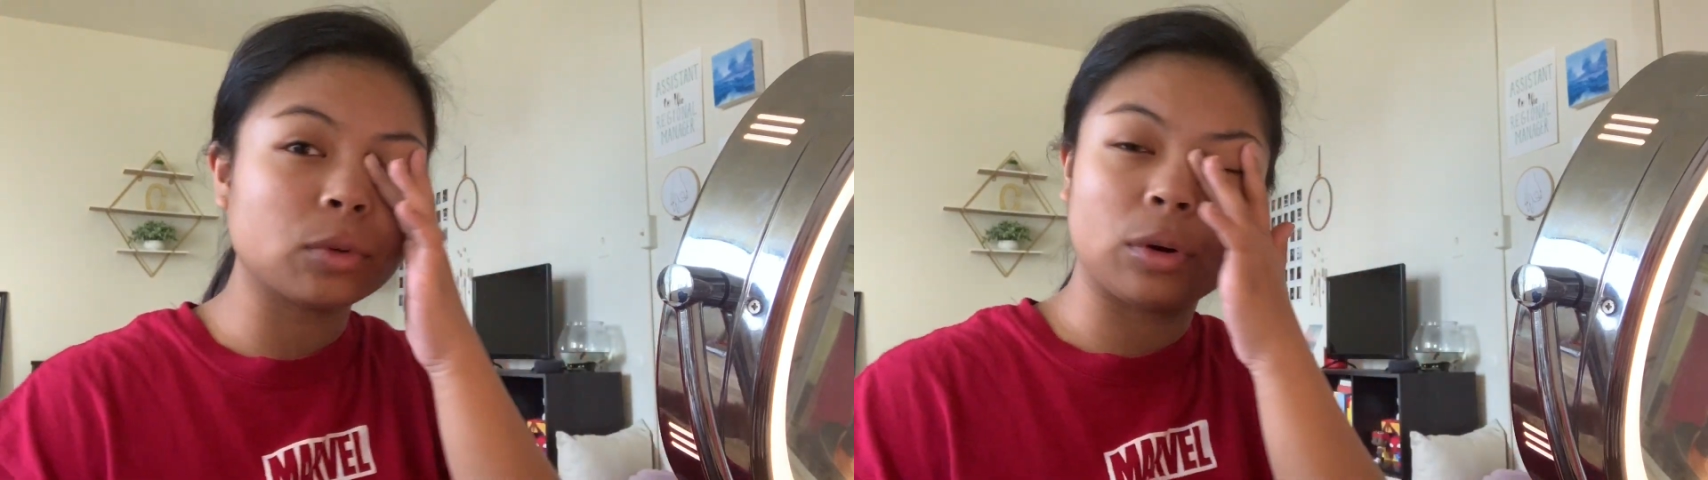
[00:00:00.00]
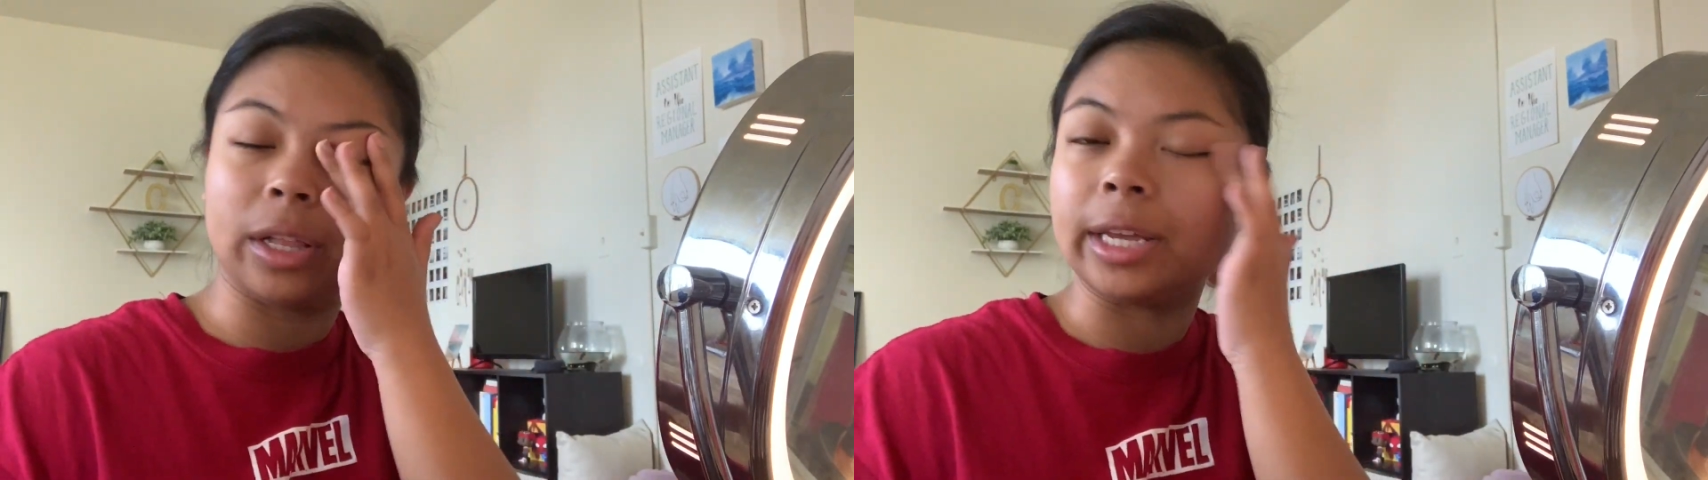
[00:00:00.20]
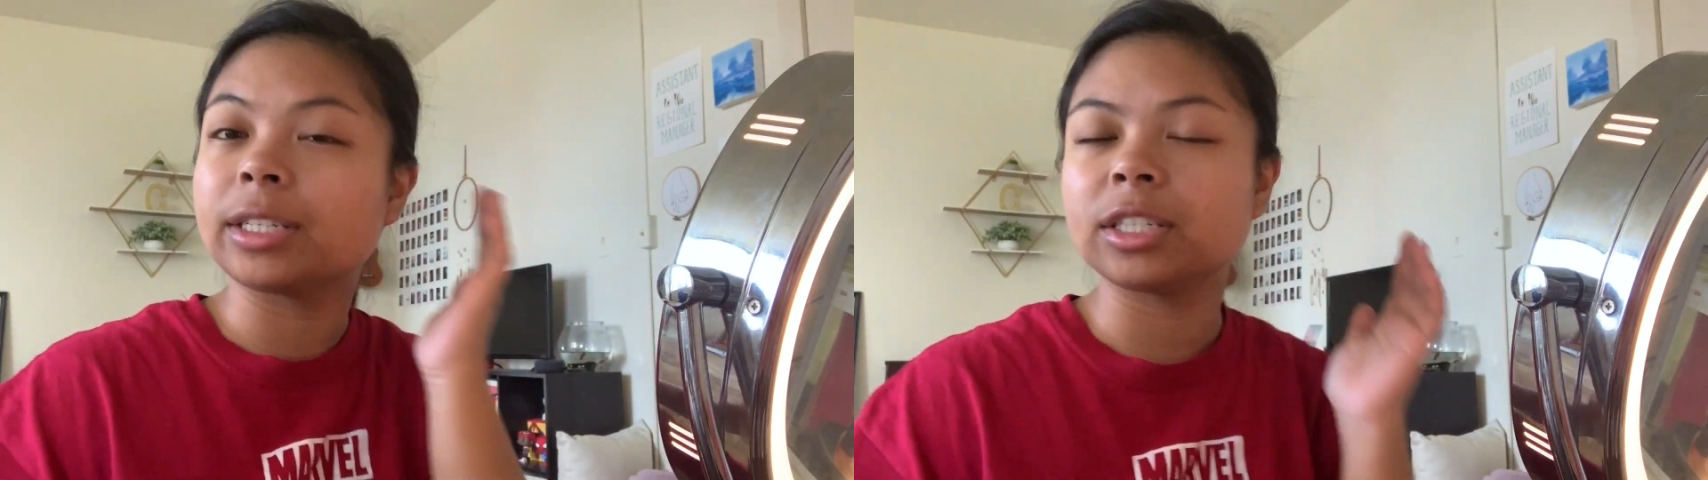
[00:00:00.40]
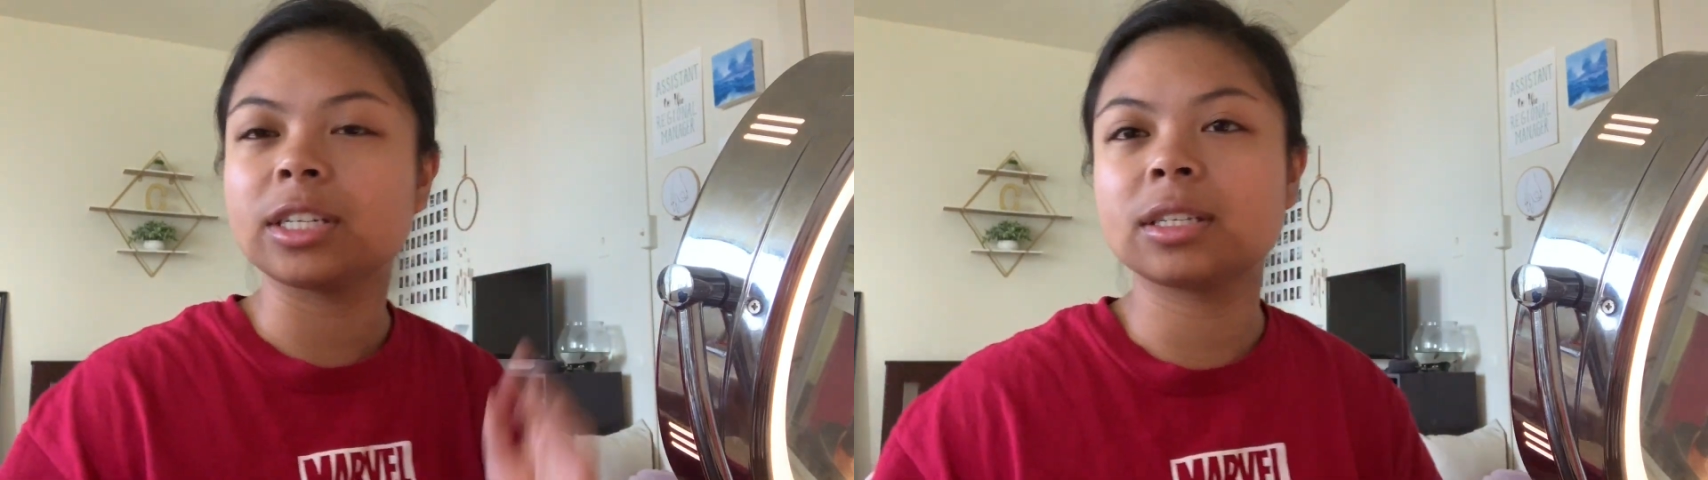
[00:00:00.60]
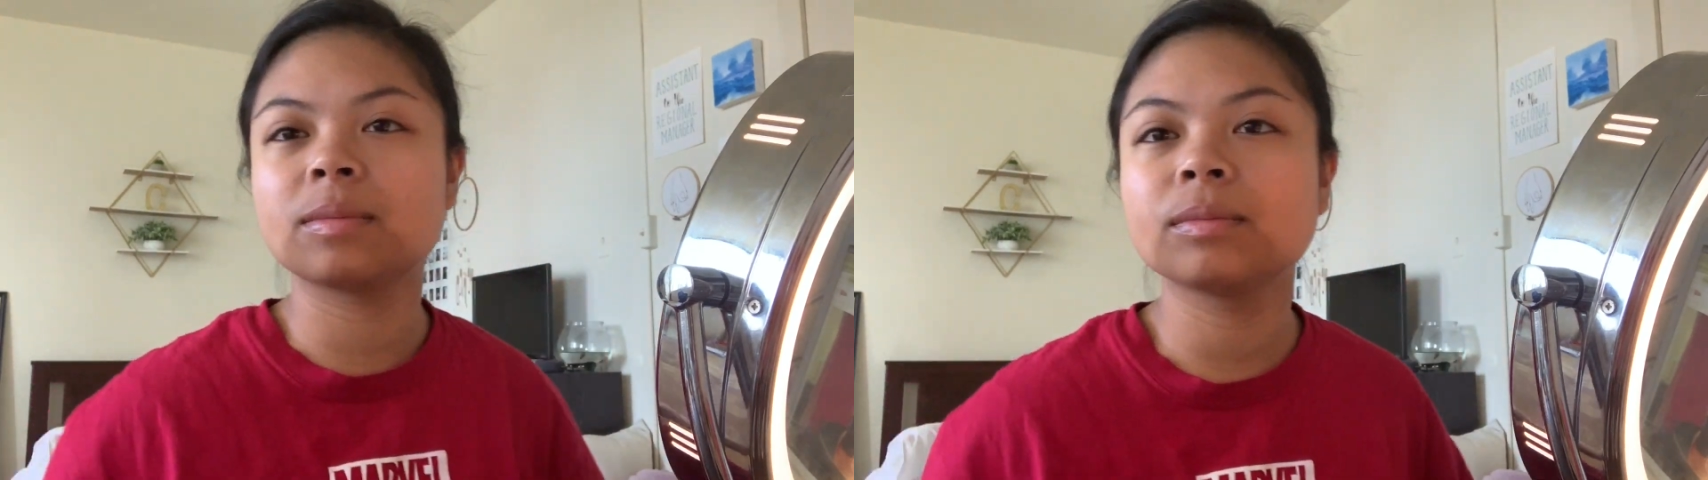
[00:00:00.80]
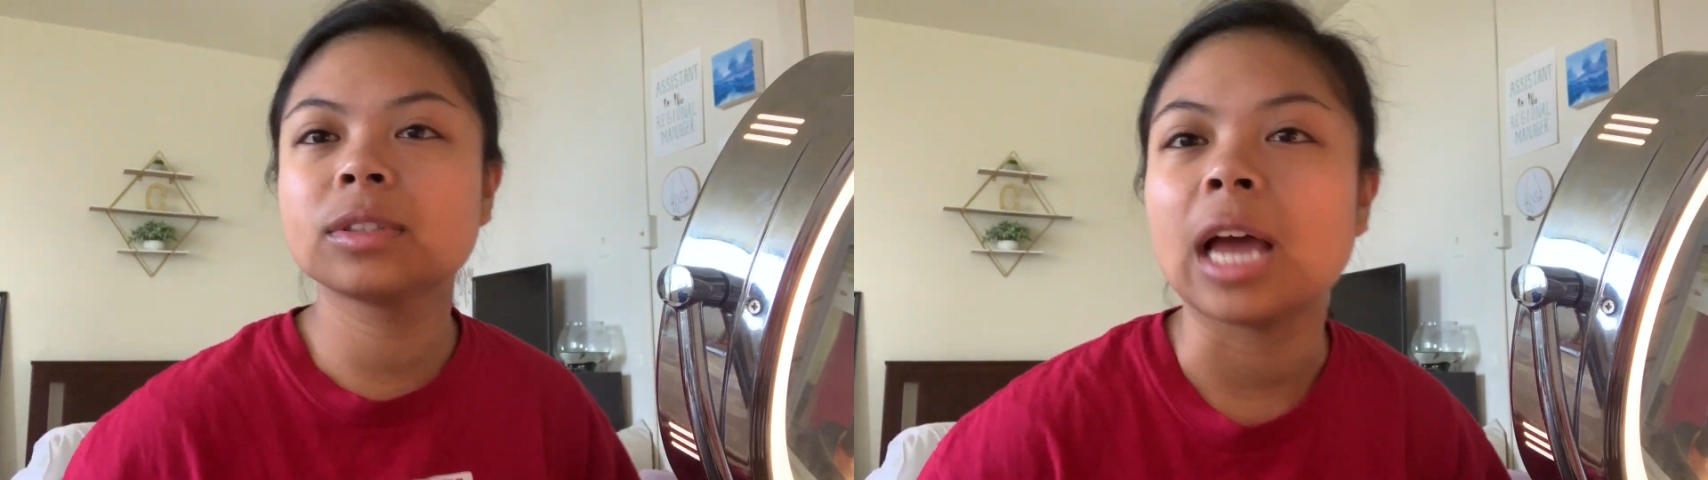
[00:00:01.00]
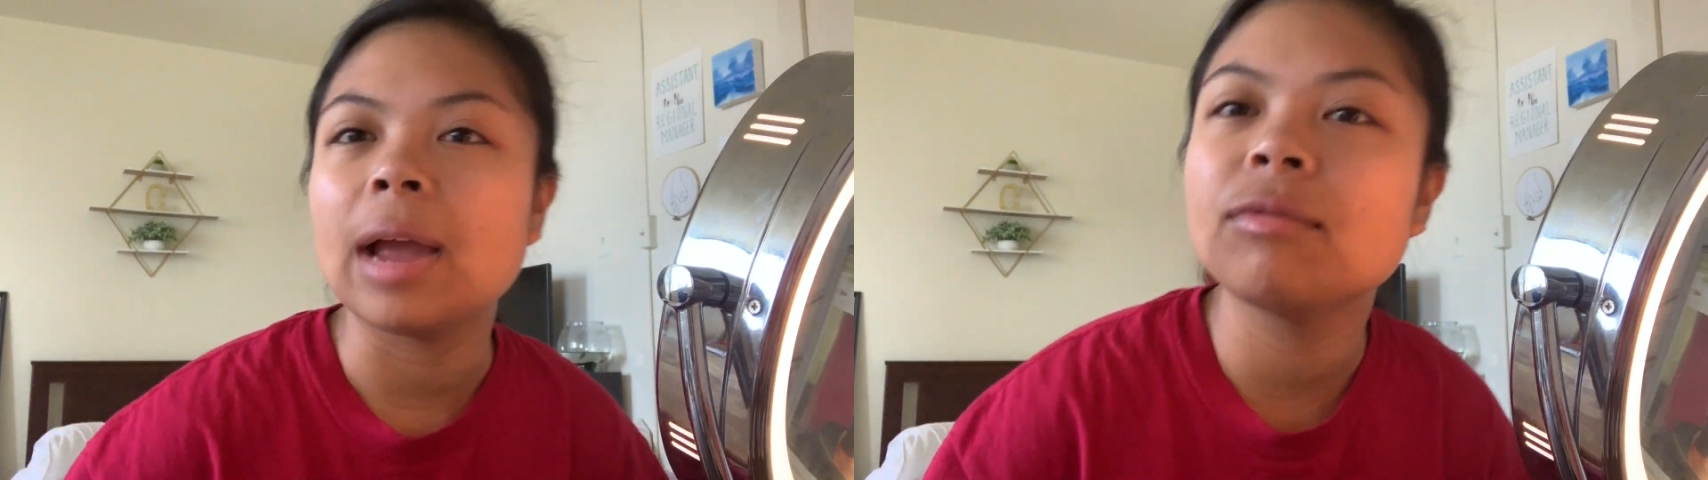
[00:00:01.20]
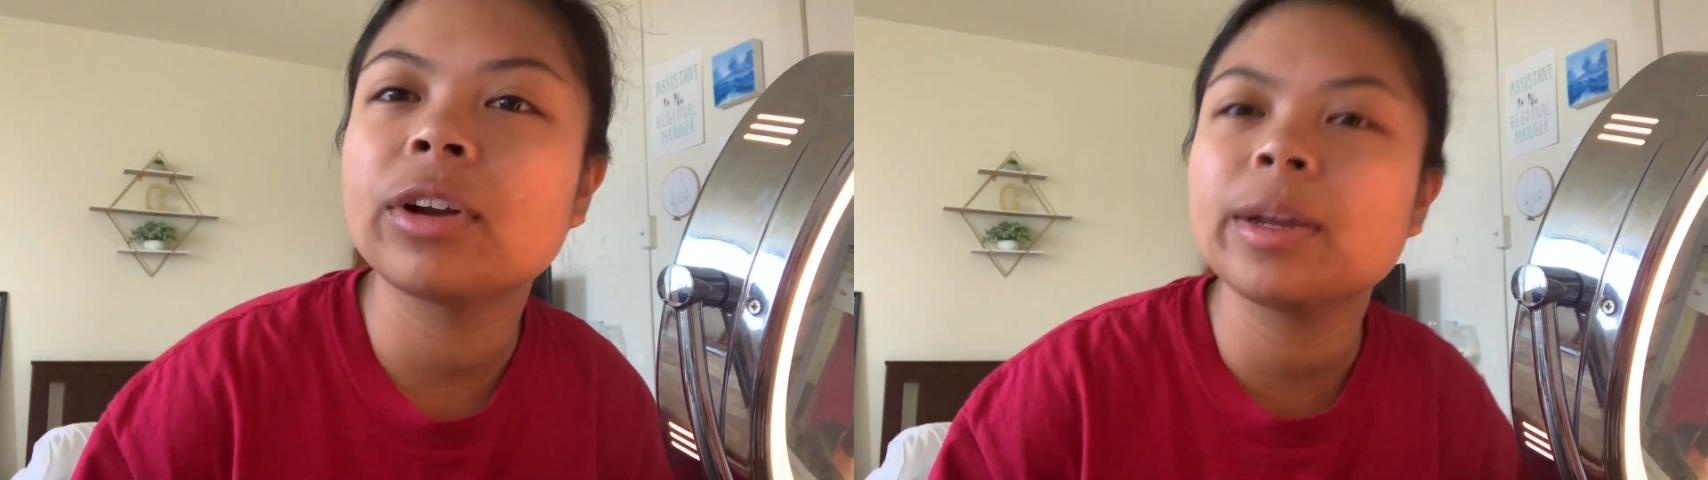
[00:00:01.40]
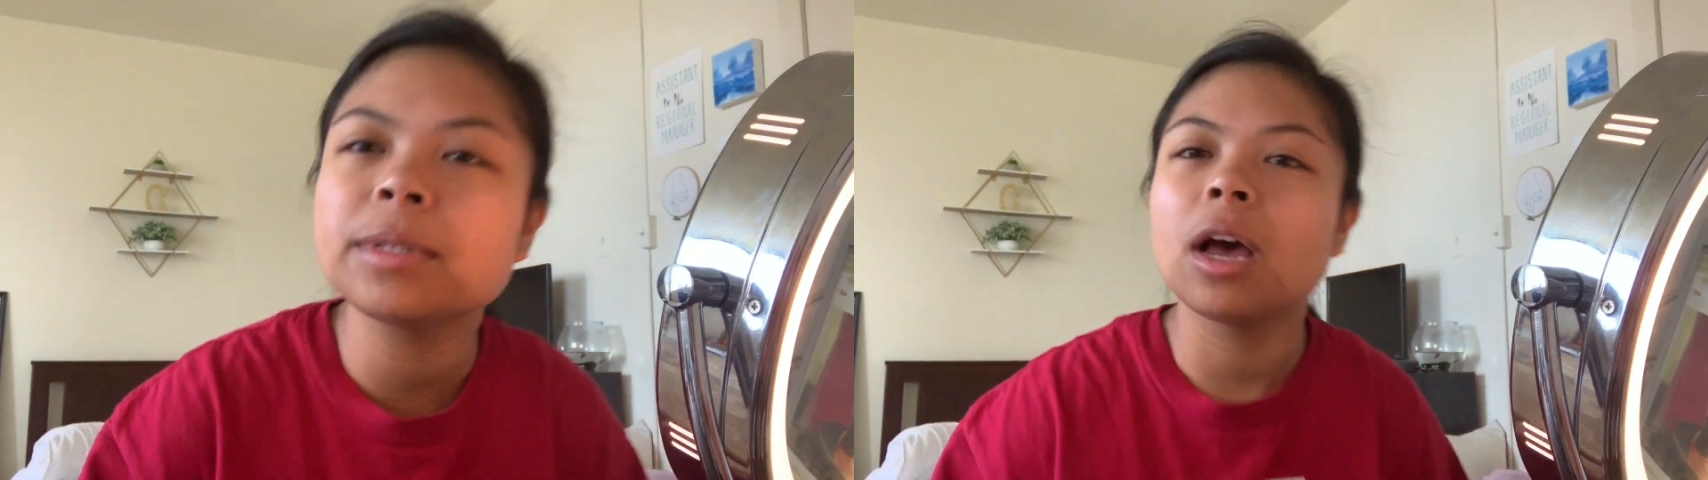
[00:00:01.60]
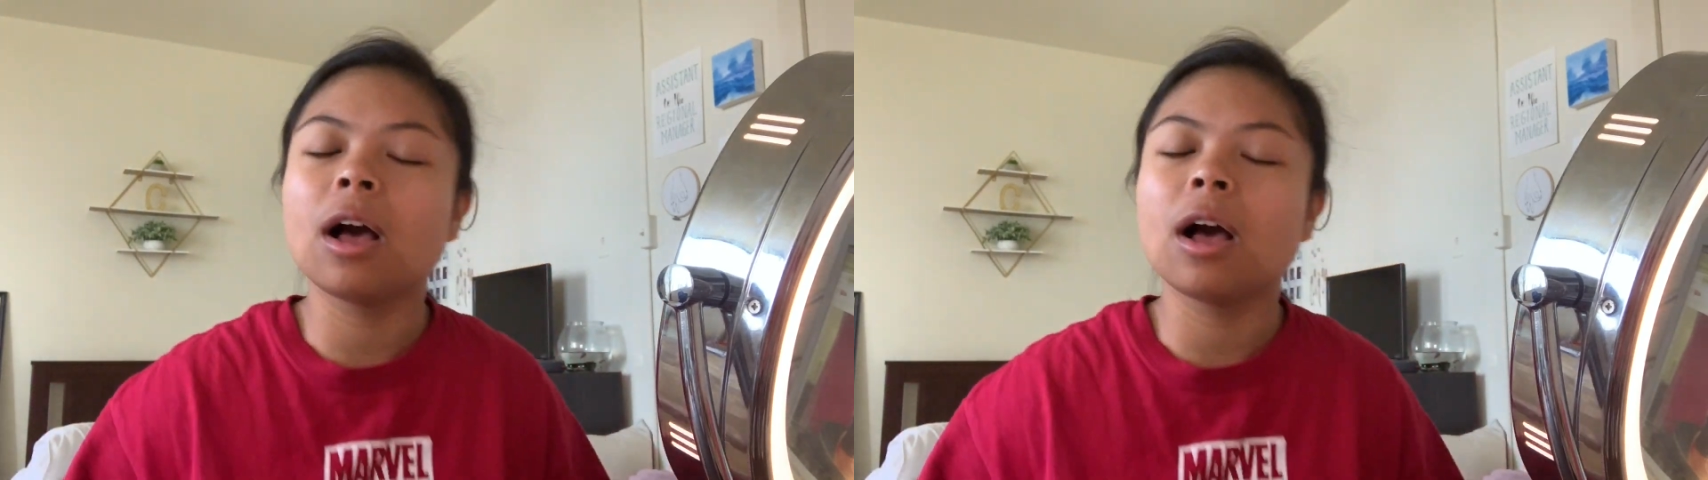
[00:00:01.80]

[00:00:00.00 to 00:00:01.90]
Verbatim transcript: or like just time frames.